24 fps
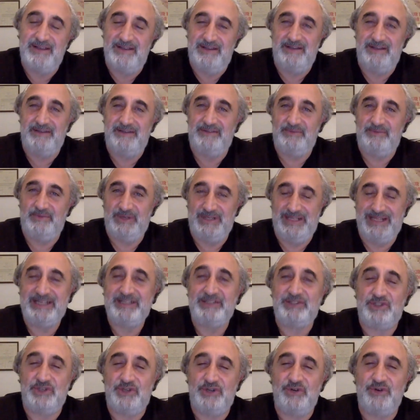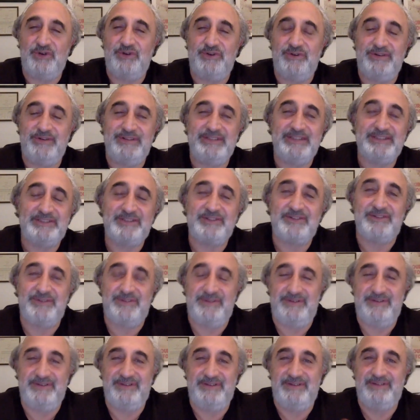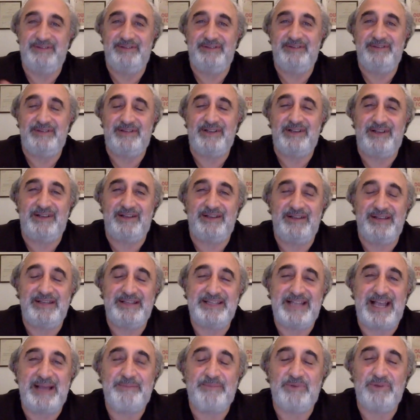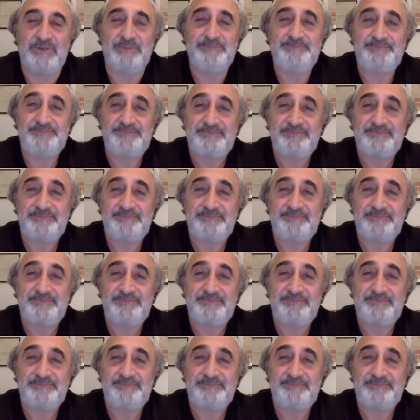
uh, related to your litter uh, example,